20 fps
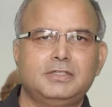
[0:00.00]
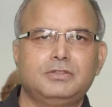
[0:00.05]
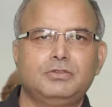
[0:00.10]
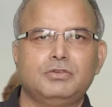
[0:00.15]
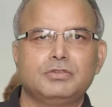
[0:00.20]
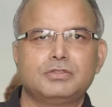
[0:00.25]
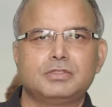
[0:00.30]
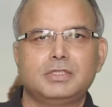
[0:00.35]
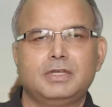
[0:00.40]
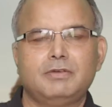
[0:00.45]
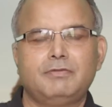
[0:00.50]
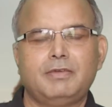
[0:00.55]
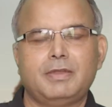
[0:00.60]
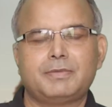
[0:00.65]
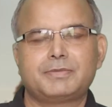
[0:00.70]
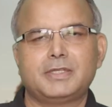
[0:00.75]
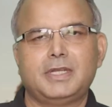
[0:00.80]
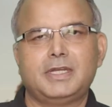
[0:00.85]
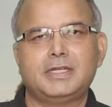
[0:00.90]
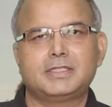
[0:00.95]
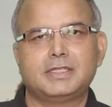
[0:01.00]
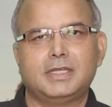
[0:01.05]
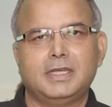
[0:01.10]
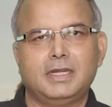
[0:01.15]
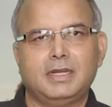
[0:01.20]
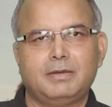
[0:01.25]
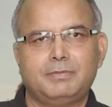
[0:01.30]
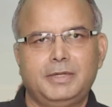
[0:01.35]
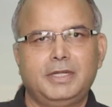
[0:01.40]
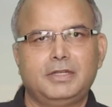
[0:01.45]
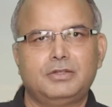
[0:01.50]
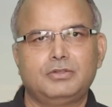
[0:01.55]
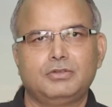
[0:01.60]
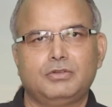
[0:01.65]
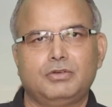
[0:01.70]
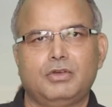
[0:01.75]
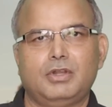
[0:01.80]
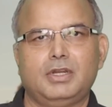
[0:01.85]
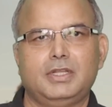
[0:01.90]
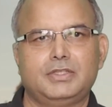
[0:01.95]
those websites and update your
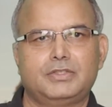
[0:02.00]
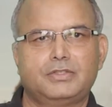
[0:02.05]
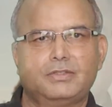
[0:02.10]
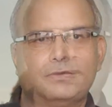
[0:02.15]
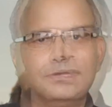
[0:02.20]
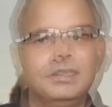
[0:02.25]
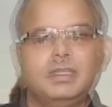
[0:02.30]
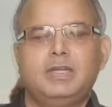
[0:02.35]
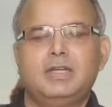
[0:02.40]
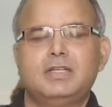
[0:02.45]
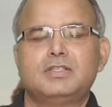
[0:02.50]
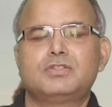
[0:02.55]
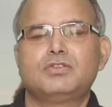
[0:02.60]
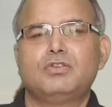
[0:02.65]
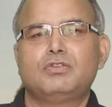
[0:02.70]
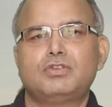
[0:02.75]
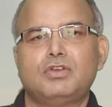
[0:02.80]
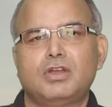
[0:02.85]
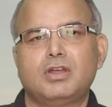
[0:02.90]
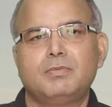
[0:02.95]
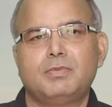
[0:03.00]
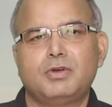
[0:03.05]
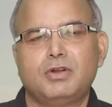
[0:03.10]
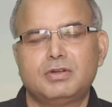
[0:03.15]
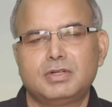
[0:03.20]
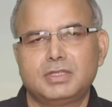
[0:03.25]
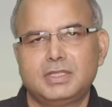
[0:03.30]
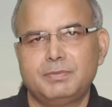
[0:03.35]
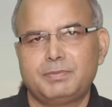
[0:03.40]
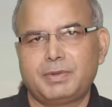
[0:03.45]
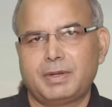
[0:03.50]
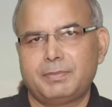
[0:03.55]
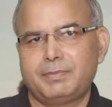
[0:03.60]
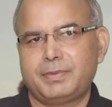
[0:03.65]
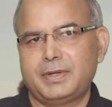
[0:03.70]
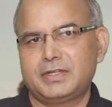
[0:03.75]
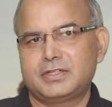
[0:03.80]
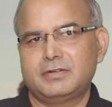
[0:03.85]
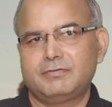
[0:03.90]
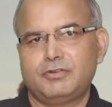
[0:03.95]
knowledge. Let us now talk about the
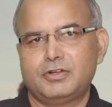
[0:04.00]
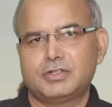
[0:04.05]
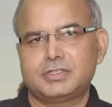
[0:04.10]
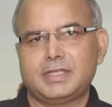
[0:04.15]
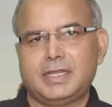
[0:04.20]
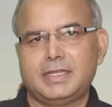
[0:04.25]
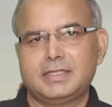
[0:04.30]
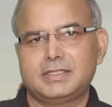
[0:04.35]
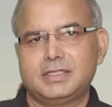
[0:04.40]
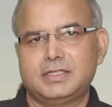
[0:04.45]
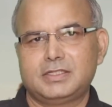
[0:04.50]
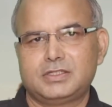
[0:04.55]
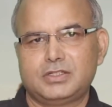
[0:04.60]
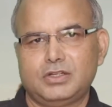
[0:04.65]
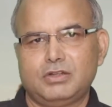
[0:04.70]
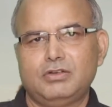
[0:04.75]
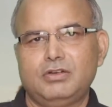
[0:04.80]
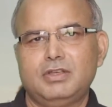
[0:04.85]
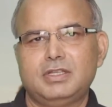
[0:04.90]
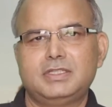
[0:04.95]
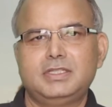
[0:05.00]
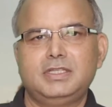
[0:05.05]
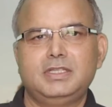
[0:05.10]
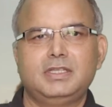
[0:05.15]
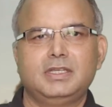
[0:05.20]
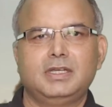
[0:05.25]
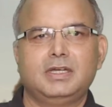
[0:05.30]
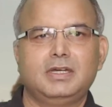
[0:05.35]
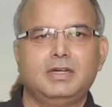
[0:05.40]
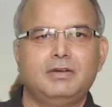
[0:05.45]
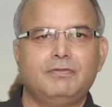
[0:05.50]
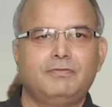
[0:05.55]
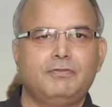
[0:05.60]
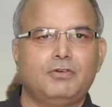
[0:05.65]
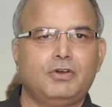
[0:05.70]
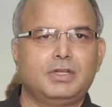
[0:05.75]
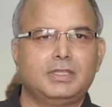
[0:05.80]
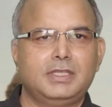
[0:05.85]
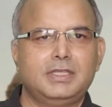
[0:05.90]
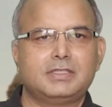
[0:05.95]
preparation for science and technology.
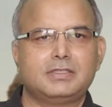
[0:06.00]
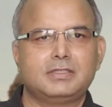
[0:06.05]
For this,